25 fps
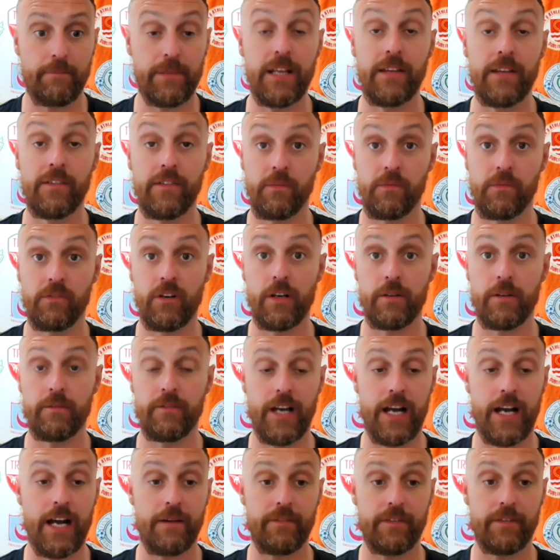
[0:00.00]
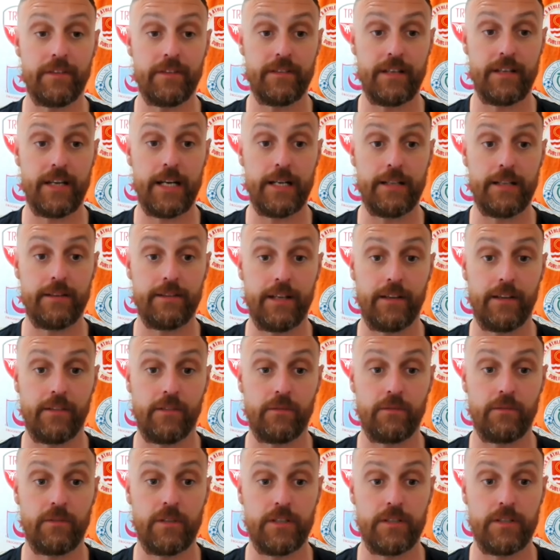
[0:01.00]
Please subscribe if you haven't, and thanks
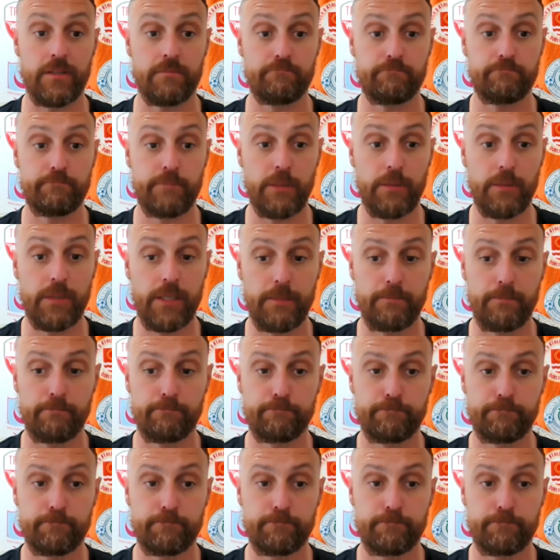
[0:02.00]
for watching. Bye bye.